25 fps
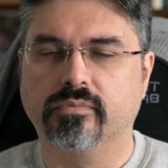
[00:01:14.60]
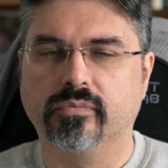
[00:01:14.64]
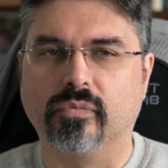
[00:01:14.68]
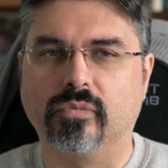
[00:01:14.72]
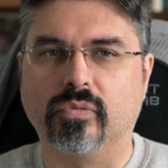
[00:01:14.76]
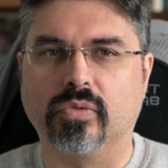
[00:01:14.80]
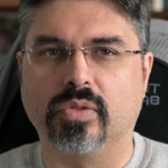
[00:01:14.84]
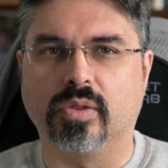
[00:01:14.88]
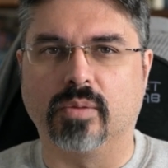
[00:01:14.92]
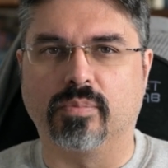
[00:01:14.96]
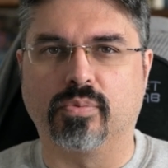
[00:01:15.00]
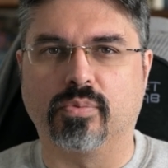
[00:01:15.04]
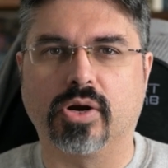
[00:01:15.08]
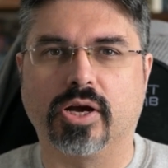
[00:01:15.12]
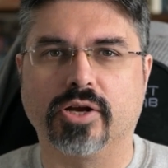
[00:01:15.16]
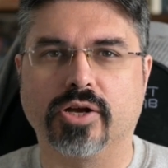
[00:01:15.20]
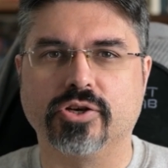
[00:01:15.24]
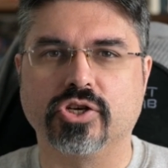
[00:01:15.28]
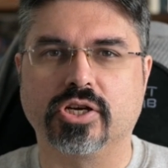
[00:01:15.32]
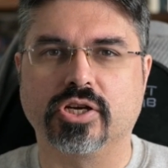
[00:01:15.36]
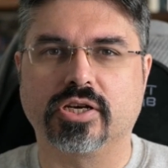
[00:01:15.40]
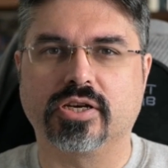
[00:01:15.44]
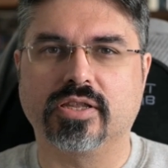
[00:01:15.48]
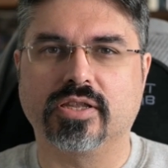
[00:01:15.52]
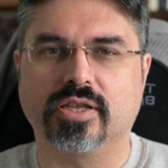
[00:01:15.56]
the
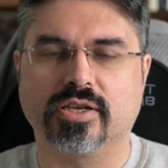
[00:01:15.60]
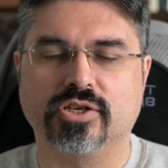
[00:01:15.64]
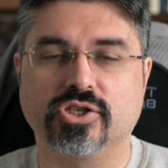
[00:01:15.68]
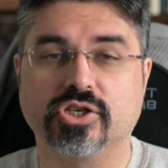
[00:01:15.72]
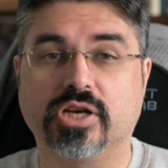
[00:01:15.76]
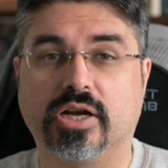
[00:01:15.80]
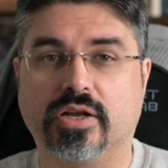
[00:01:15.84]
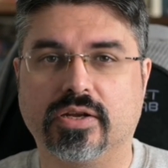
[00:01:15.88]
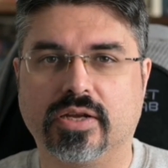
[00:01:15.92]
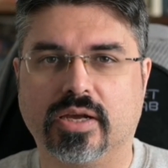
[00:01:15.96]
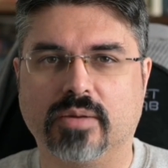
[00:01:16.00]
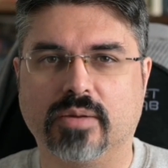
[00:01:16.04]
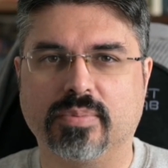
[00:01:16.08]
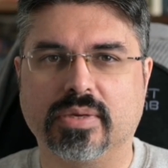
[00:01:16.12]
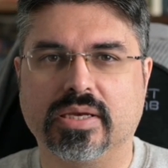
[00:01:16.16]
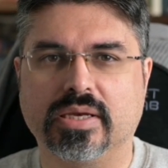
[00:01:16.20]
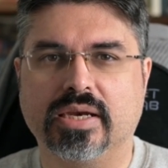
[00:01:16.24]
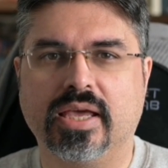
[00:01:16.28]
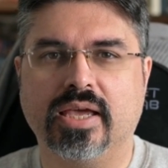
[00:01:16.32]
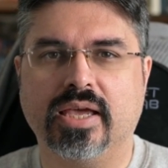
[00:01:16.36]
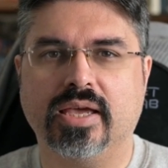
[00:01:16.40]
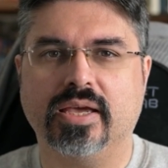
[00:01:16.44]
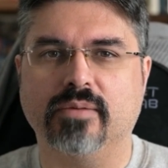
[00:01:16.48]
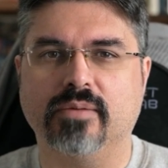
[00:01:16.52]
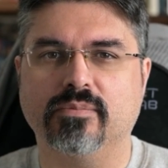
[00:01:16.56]
project that shall not be
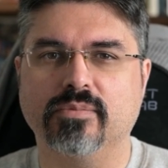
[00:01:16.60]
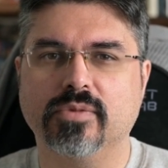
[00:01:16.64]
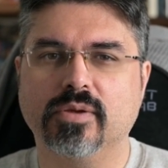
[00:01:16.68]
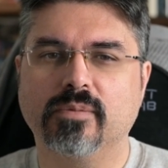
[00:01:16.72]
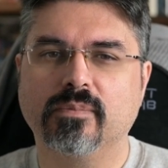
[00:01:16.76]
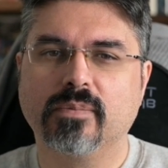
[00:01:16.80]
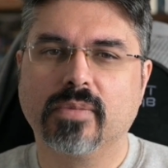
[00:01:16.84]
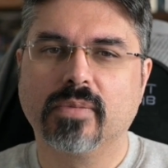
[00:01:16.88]
named,